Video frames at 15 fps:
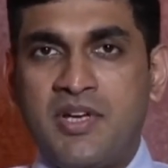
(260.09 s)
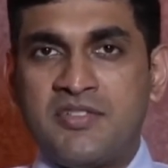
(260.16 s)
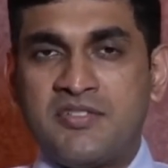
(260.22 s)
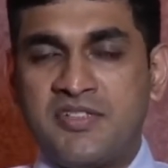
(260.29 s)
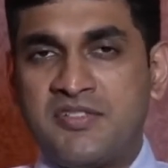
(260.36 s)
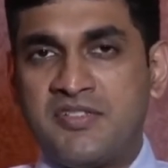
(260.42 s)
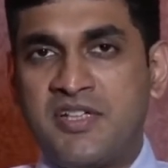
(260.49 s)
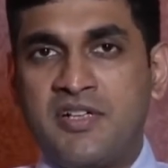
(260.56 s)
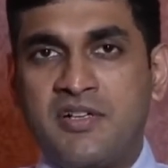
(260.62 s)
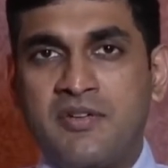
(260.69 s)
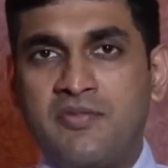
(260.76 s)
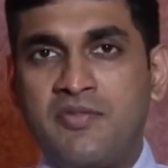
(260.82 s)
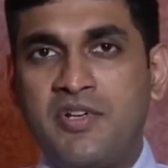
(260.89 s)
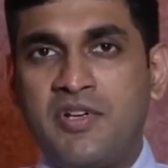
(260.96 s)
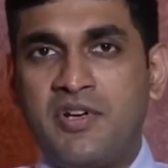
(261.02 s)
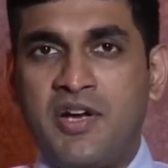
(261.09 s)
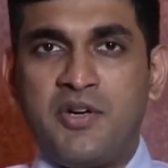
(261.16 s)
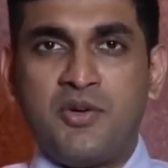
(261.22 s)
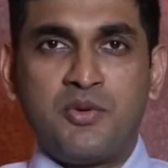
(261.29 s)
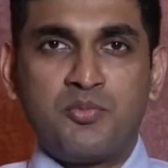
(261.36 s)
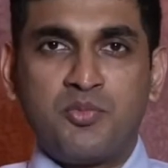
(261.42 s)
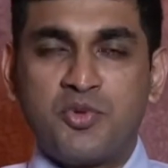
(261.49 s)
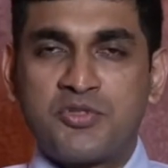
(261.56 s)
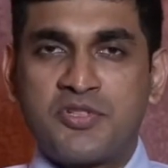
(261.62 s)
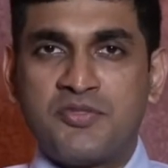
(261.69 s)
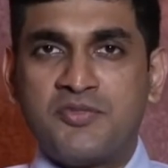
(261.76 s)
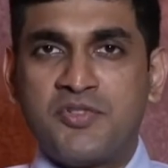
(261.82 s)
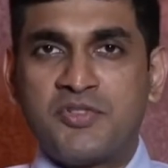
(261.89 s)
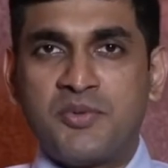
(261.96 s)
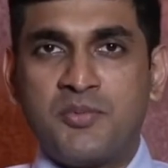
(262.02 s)
As I said, we lie down most
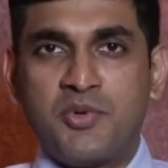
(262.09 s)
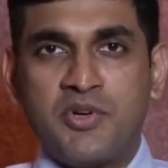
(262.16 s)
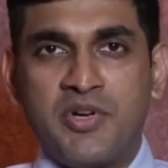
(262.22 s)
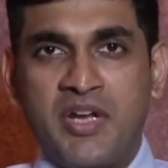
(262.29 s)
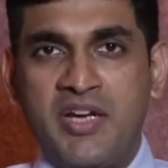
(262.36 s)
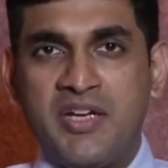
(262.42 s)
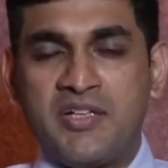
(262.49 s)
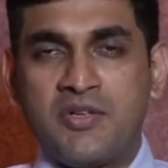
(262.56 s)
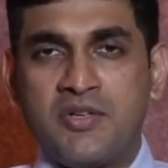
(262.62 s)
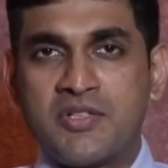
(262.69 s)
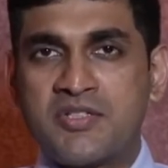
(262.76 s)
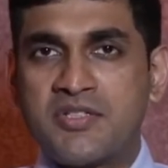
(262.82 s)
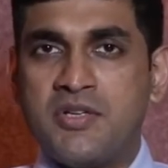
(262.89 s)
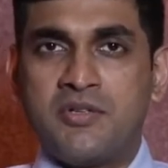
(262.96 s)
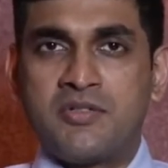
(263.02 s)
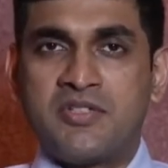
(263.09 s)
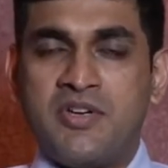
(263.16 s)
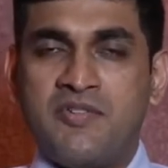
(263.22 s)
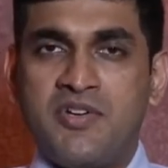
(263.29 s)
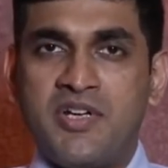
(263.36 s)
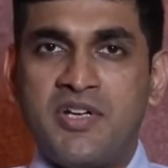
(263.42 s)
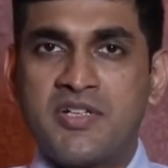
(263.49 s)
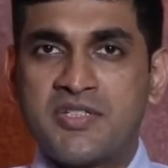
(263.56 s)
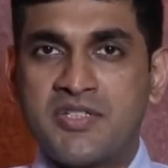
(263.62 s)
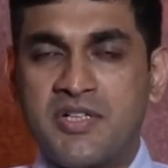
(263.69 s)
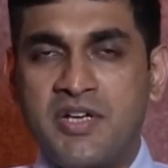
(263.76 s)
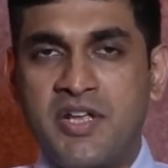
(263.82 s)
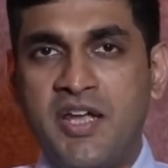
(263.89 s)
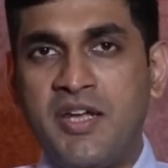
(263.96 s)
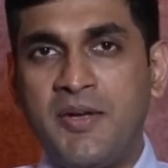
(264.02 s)
of us about 8 hours or 7 hours a
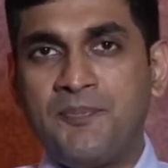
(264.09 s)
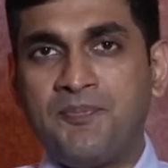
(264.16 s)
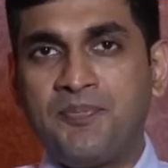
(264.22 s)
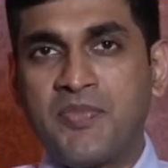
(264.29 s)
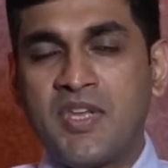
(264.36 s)
day.